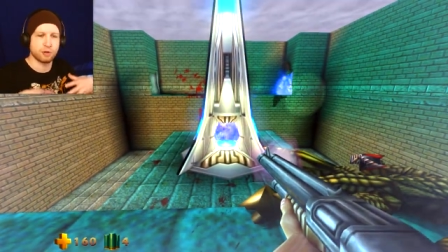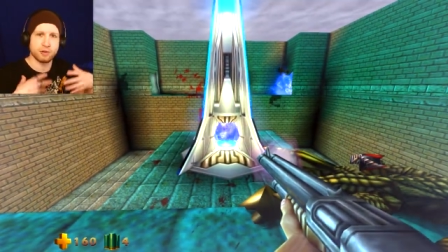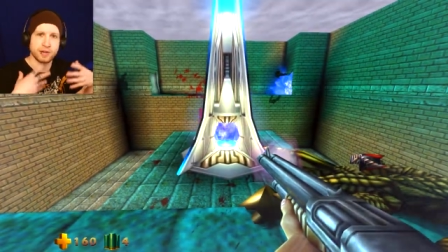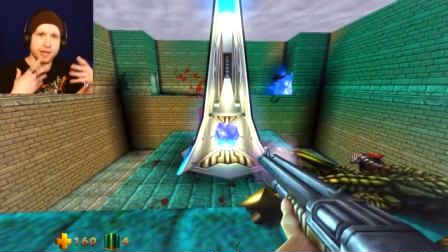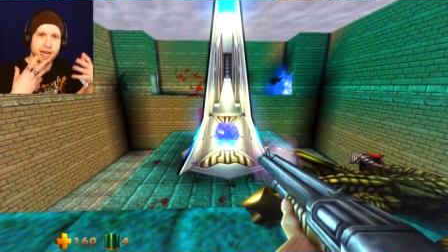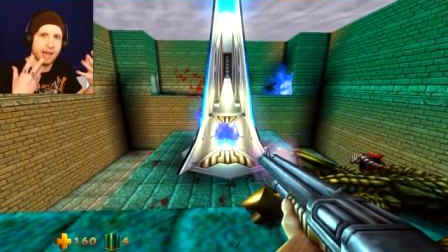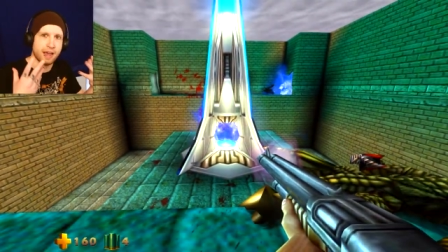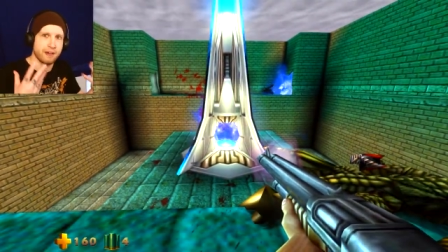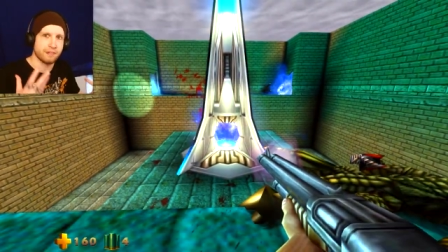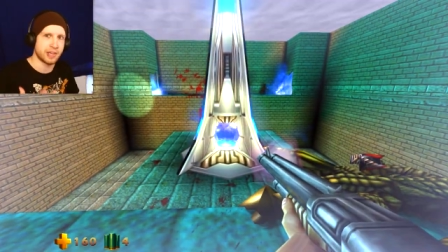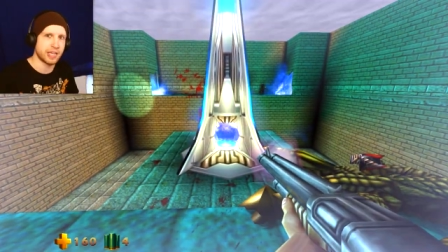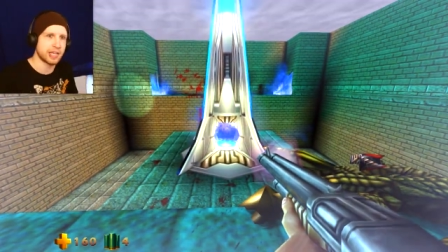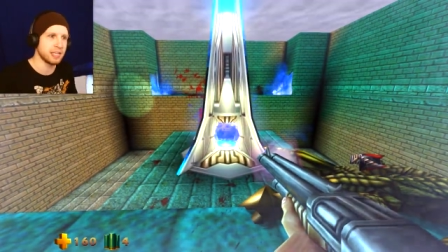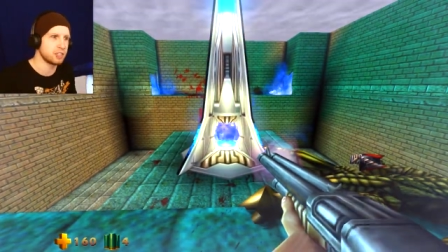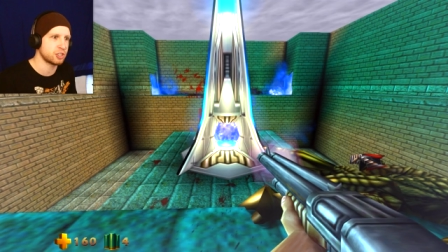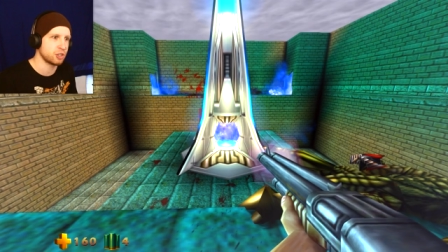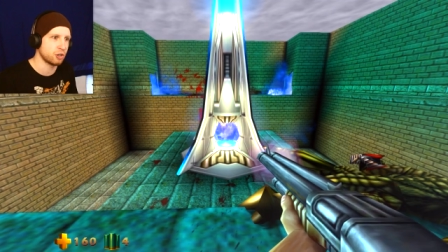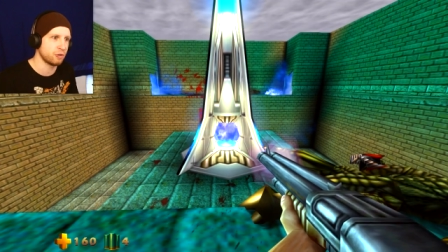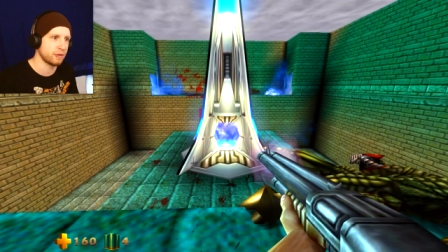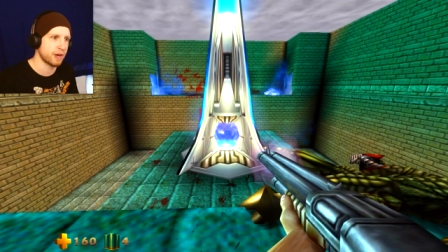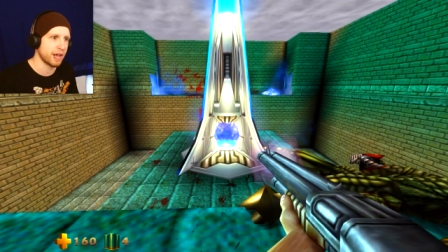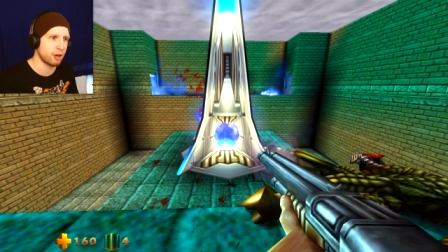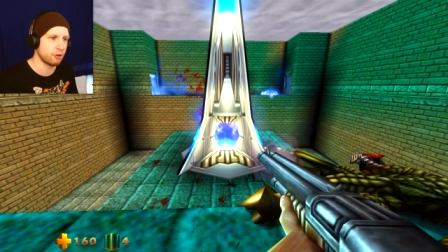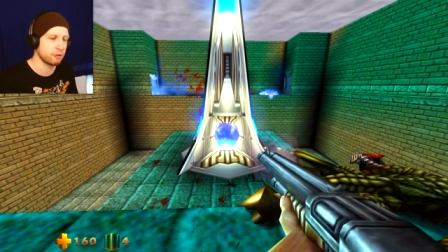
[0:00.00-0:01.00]
going to have its
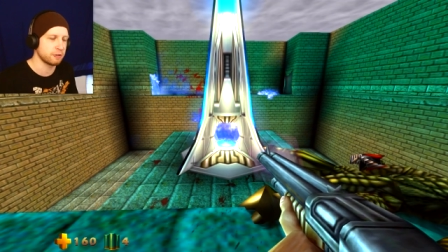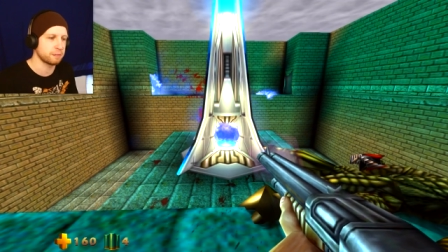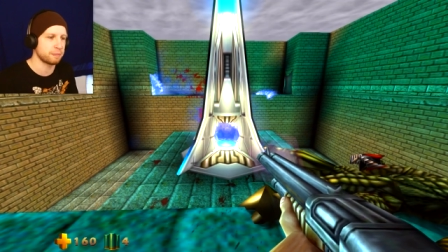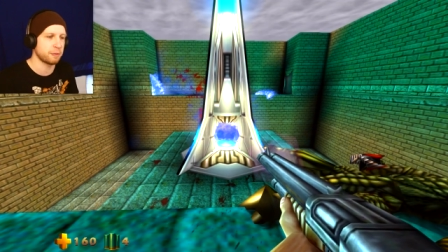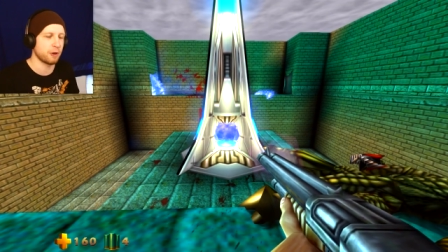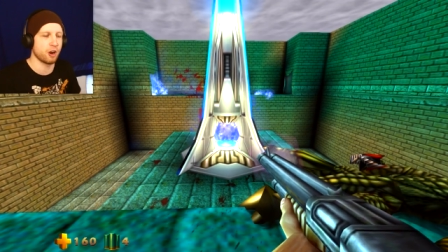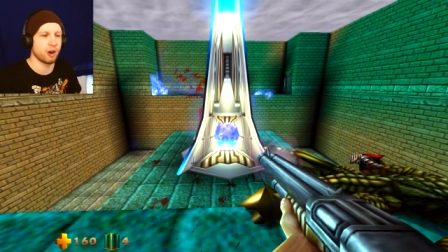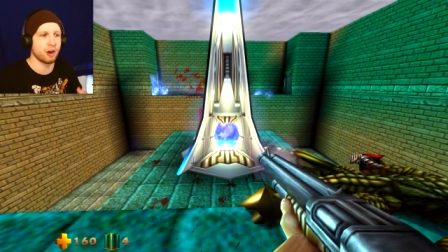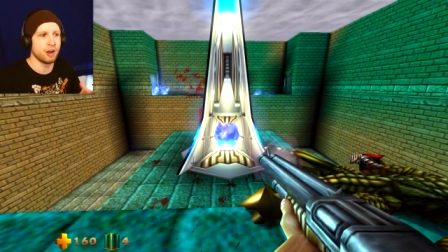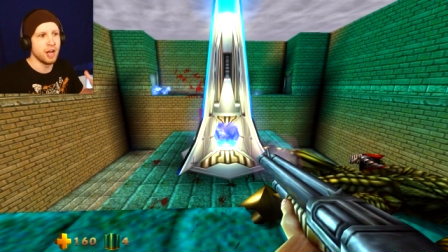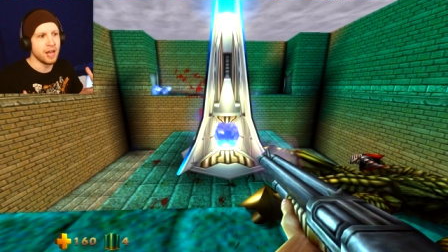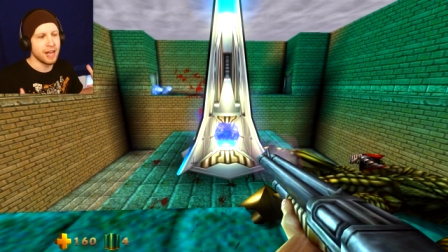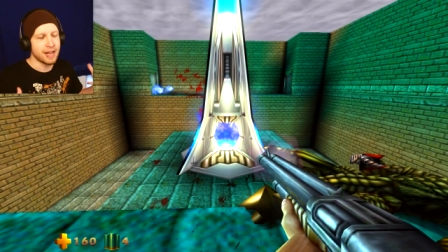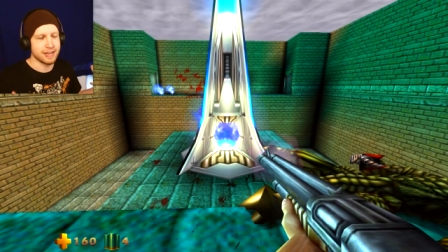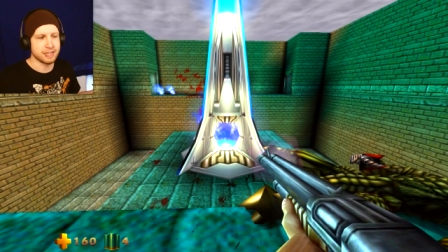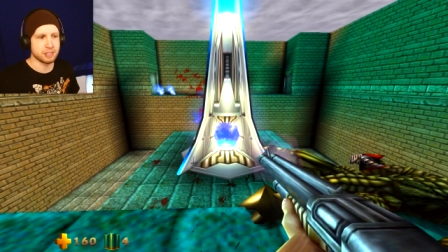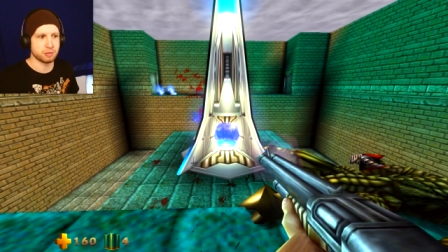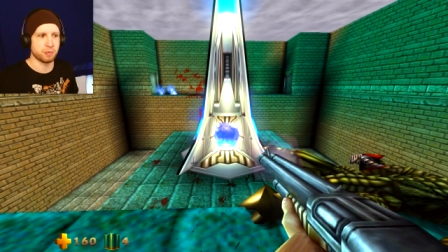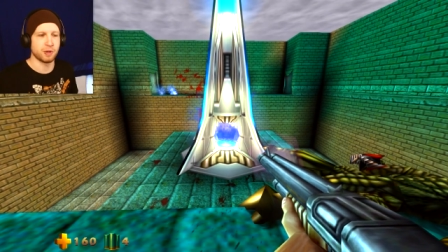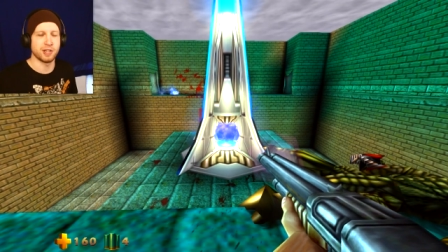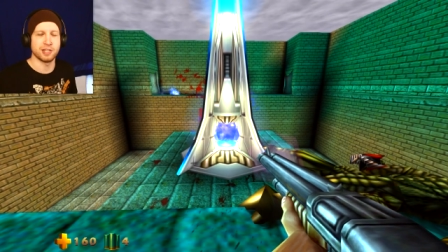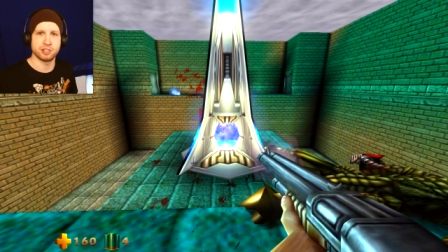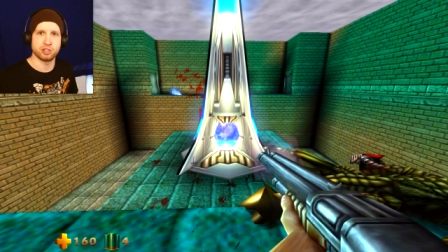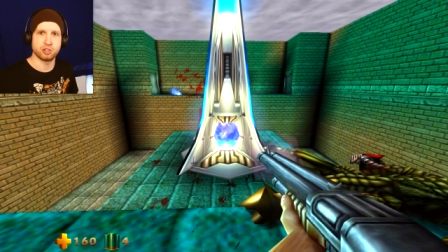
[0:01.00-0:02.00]
own health bar
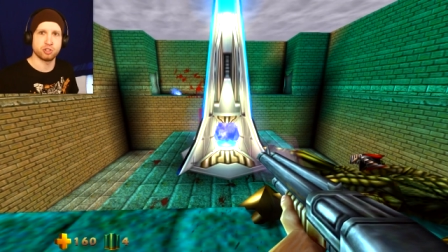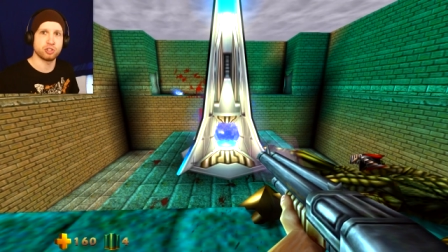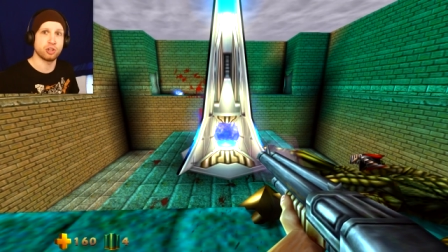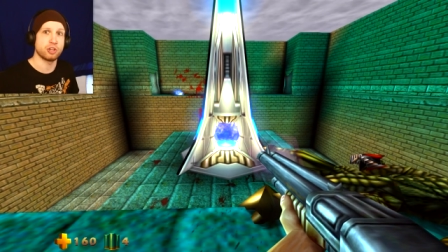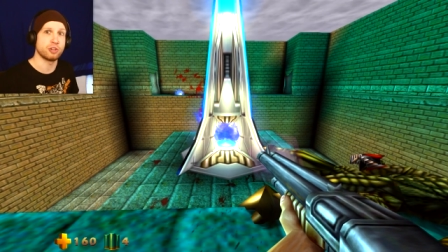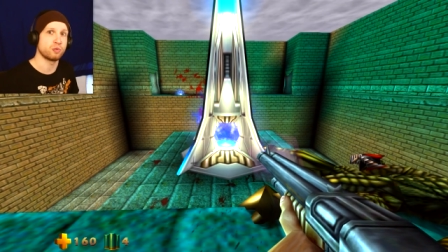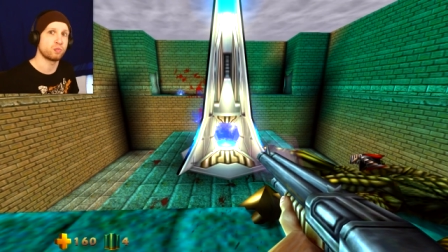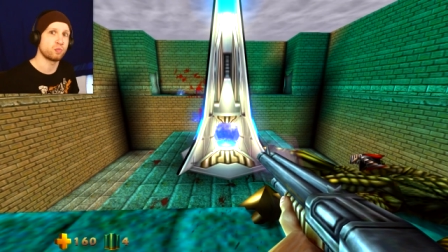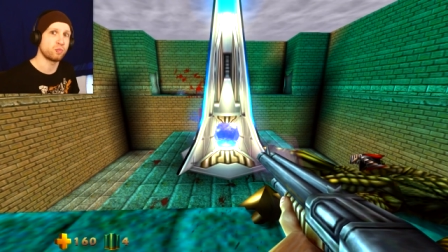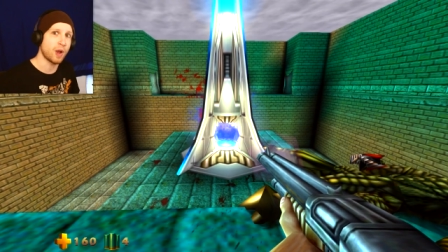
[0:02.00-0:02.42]
as well as each other.